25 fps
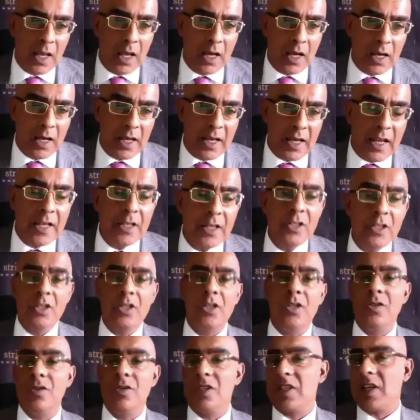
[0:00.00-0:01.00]

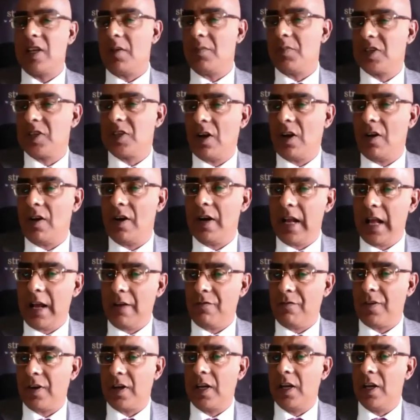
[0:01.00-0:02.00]
into sub-Saharan
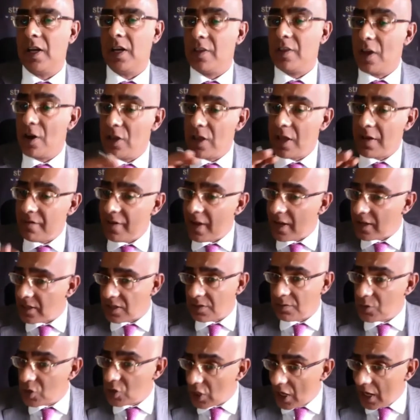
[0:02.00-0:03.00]
Africa, though they've had
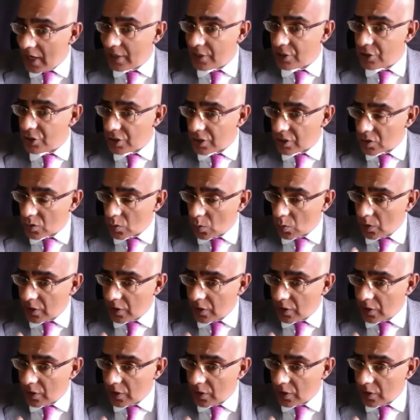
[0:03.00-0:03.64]
some challenges with the